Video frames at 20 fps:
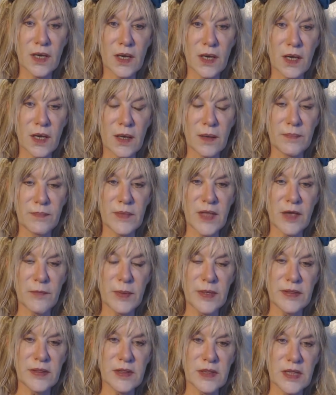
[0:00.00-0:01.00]
I've
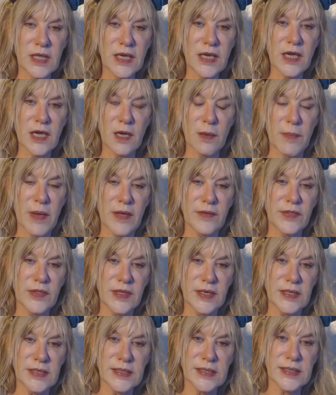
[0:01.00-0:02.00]
been thinking about
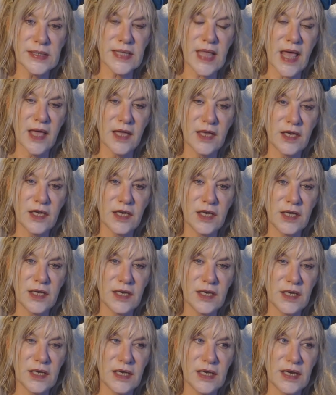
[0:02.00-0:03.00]
this, that
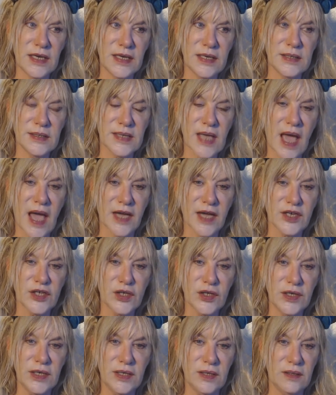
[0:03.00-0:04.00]
it is
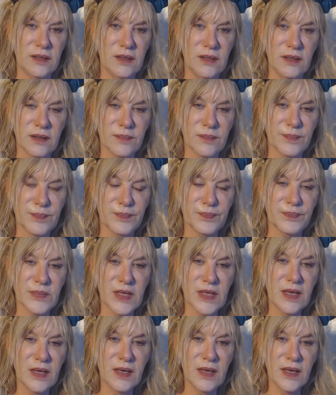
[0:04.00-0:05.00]
actually
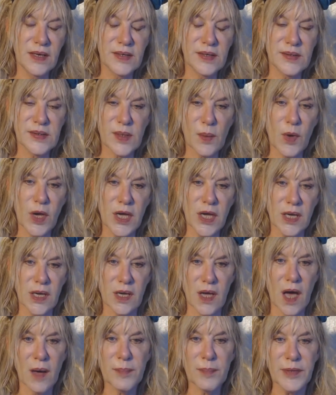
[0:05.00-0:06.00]
somewhat
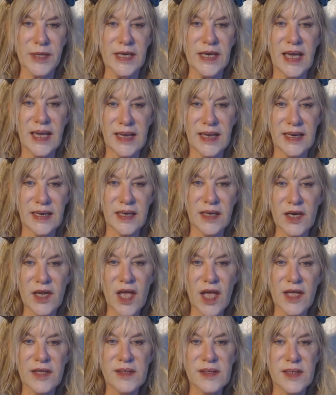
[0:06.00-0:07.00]
complicated
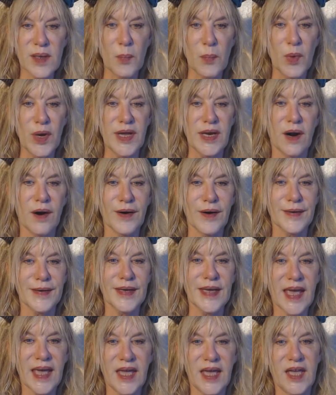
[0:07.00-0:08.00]
and somewhat
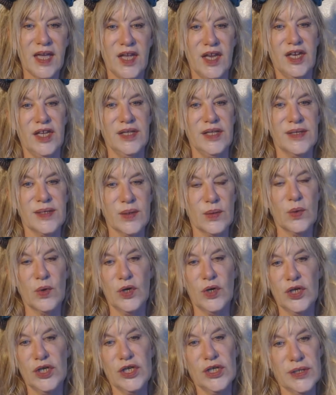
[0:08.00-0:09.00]
arcane, its
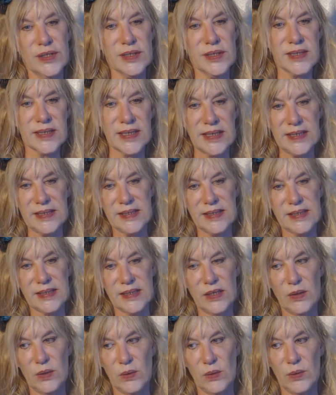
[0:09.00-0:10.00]
origins and
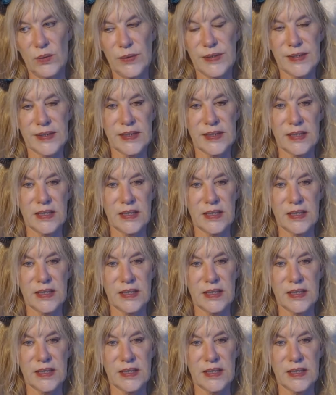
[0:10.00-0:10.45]
its use.